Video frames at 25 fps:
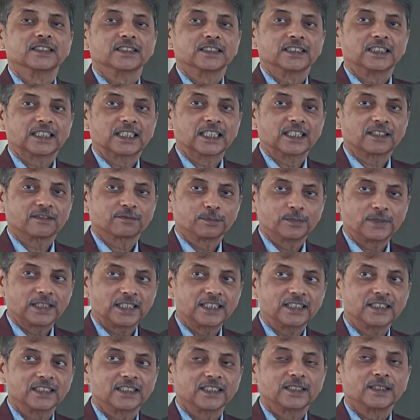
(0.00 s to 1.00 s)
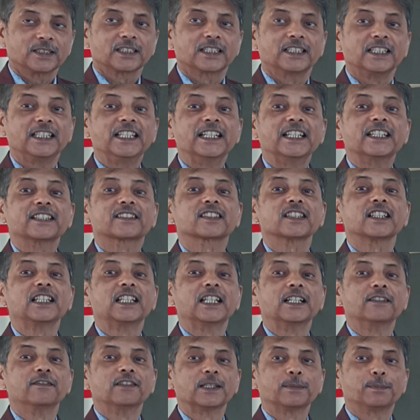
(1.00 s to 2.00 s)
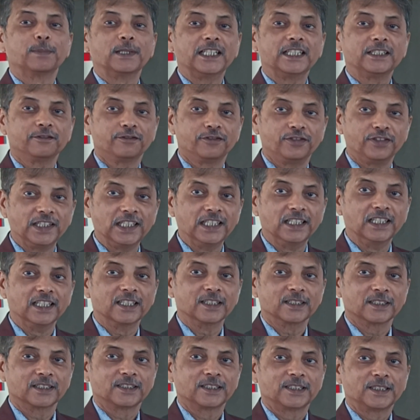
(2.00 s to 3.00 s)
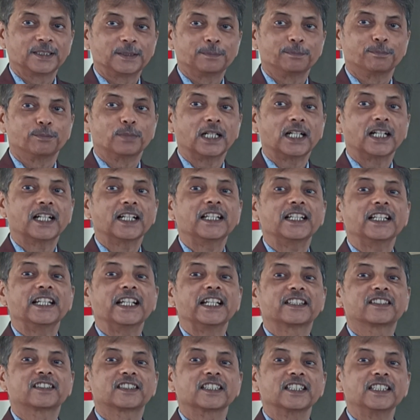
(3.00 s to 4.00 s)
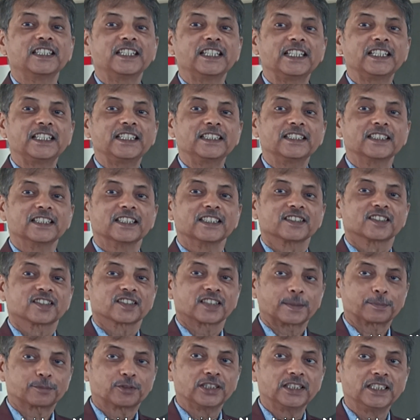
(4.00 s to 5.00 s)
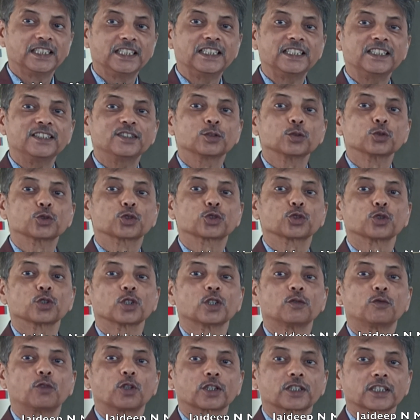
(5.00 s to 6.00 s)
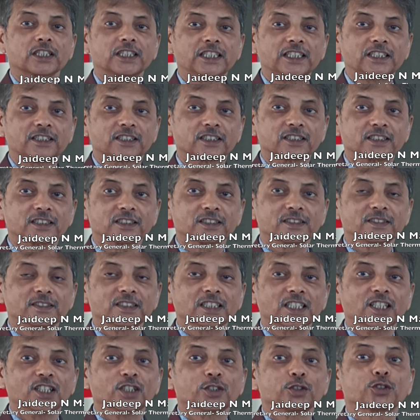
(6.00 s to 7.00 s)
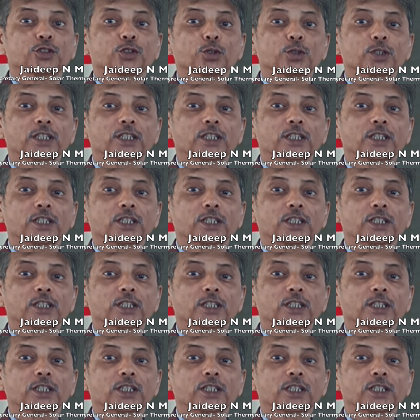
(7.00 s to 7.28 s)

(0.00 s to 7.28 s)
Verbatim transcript: The government creates a level playing field by extending subsidy to solar water heater so